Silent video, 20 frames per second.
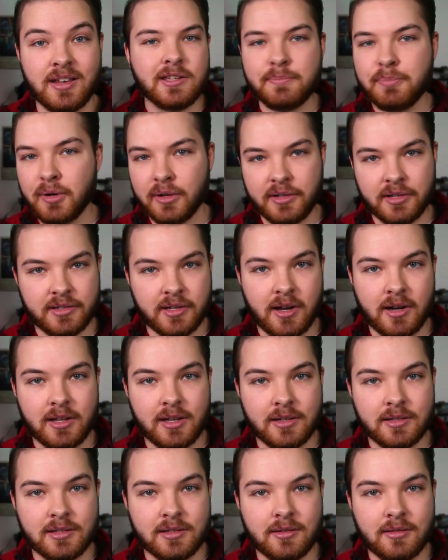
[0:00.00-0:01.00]
He's built his
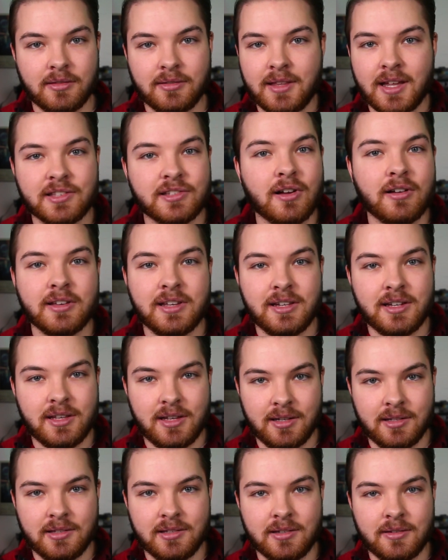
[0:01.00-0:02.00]
audience. That's all he
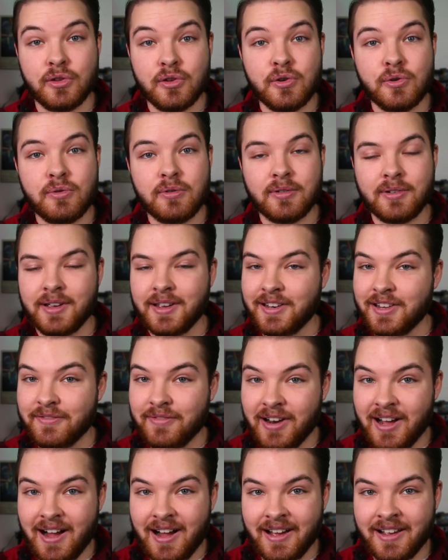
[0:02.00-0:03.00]
needs. You, and
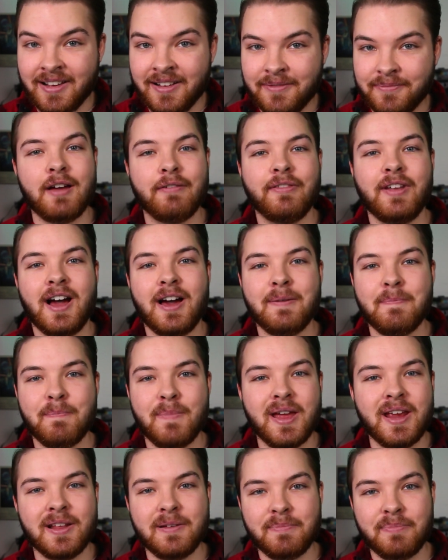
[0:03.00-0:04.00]
even I, have not
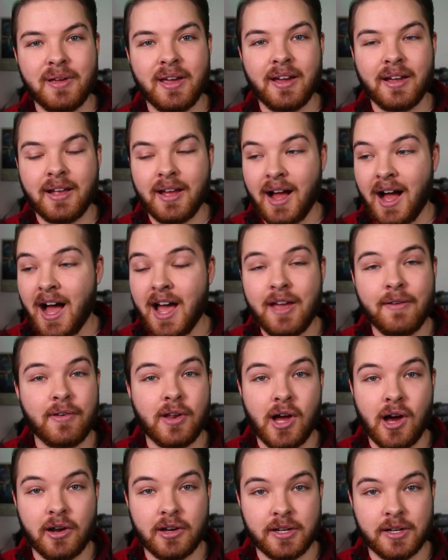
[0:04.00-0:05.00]
made it big. I have an
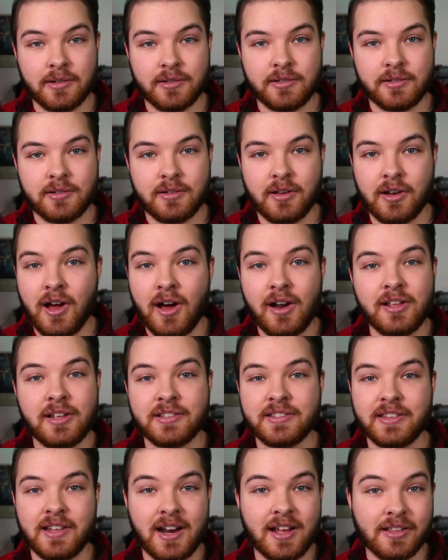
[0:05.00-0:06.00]
audience
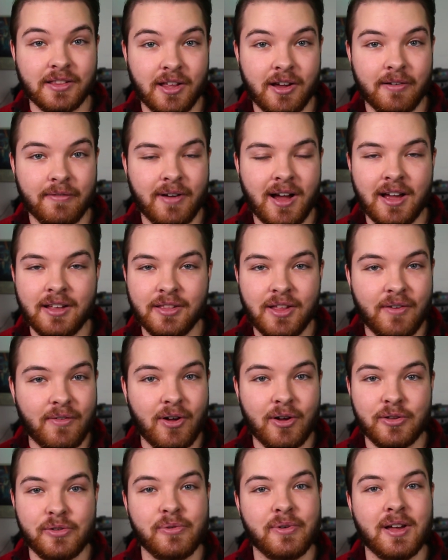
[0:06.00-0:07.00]
that I love. I love
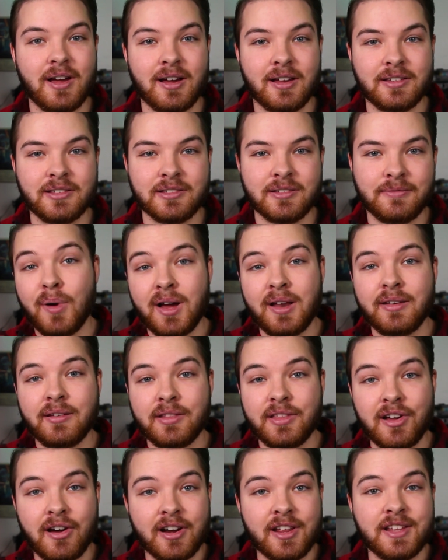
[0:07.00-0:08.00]
all you guys. But
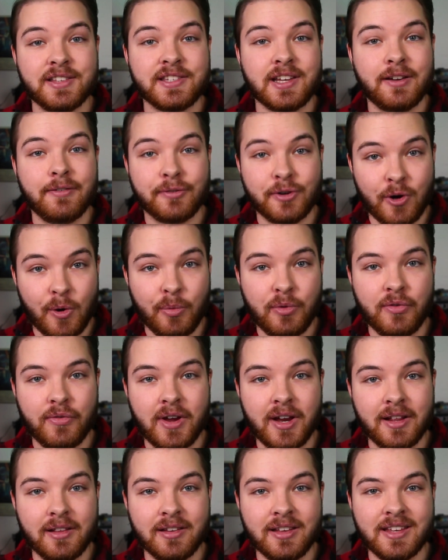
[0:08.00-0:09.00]
the audience I've
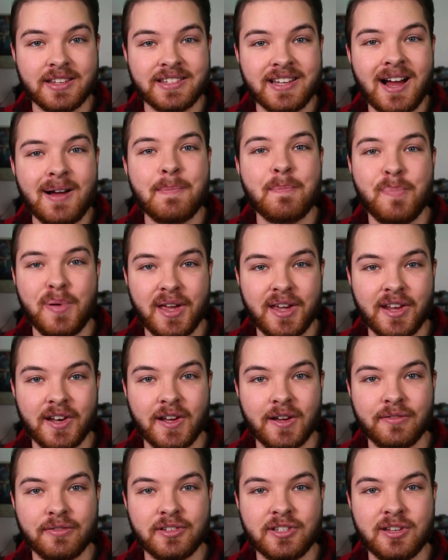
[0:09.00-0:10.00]
cultivated is not big
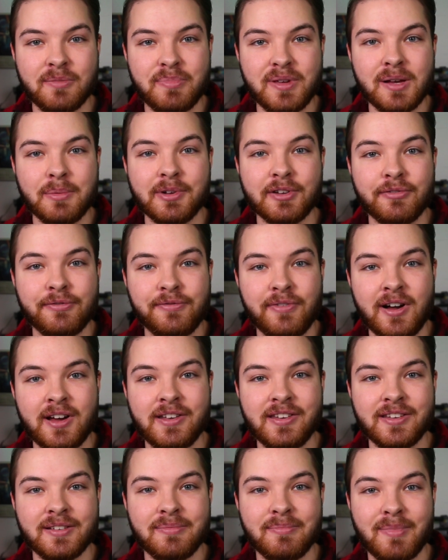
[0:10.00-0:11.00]
enough to be able to
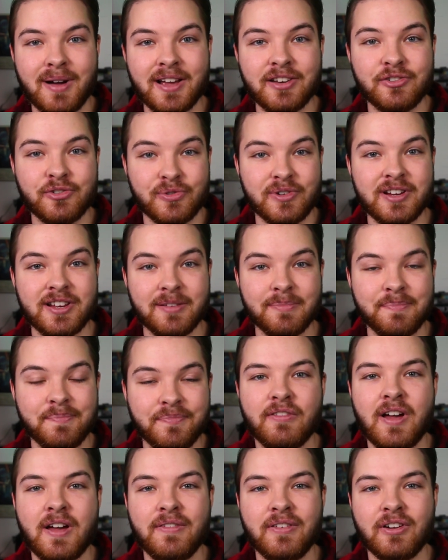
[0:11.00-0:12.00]
fund my dream
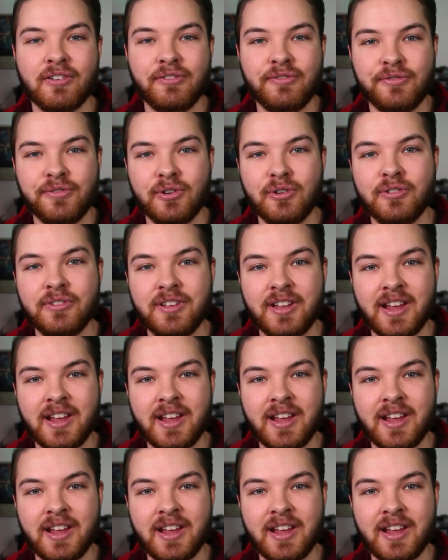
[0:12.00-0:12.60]
of having a full